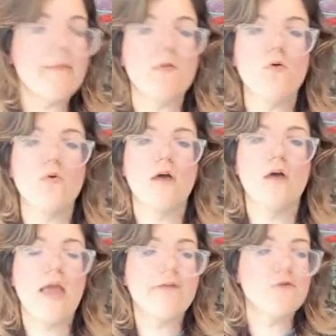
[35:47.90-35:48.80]
who,
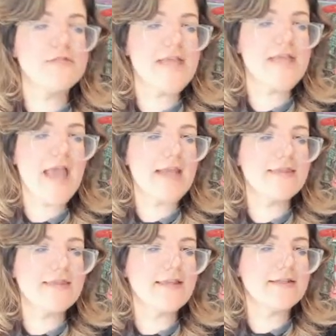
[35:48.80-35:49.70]
if you say
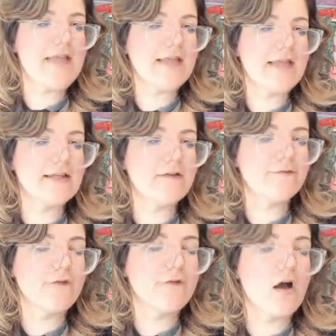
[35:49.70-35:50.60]
anything negative
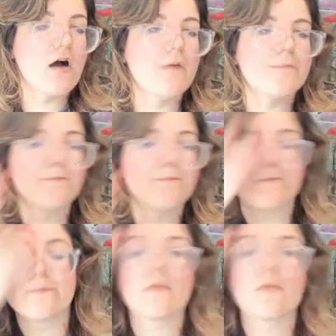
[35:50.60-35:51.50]

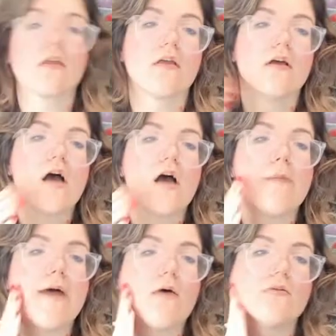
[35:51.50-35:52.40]

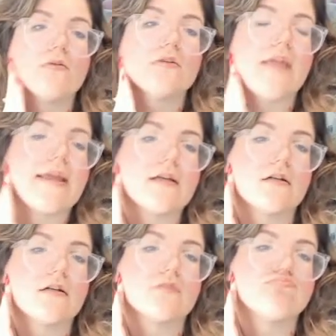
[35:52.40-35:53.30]
about like
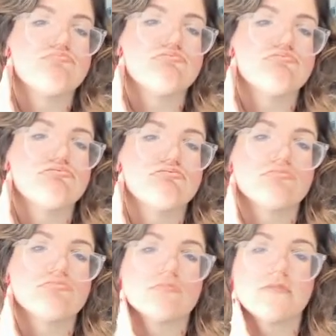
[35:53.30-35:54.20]

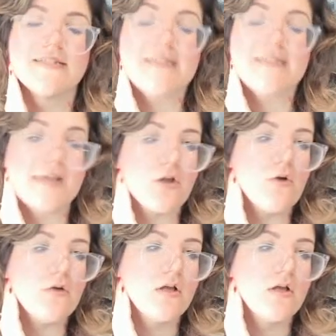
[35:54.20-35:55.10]

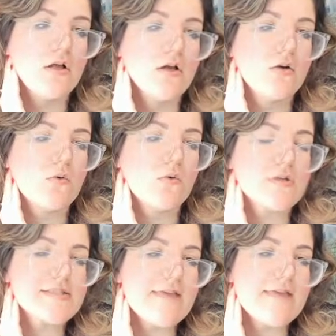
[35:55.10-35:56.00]
Nintendo, or
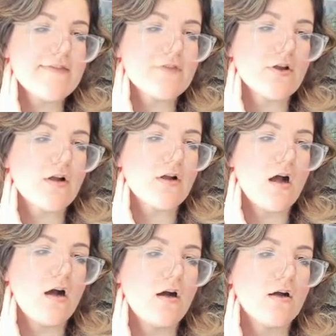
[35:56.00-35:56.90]
say that
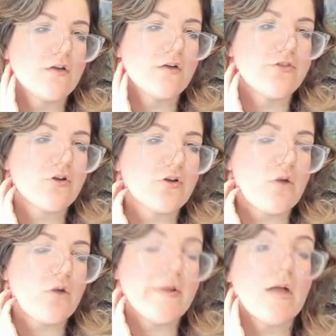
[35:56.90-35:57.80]
they're
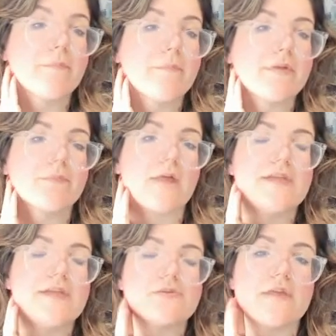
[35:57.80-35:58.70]
going up in
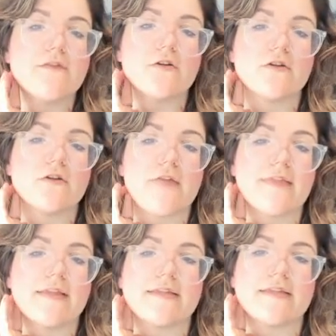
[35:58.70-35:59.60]
price or whatever, or that
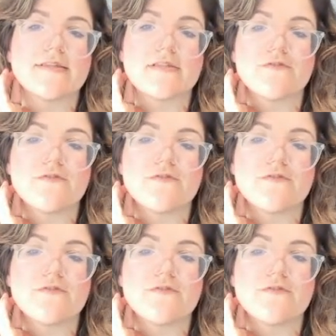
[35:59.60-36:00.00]
the stuff's too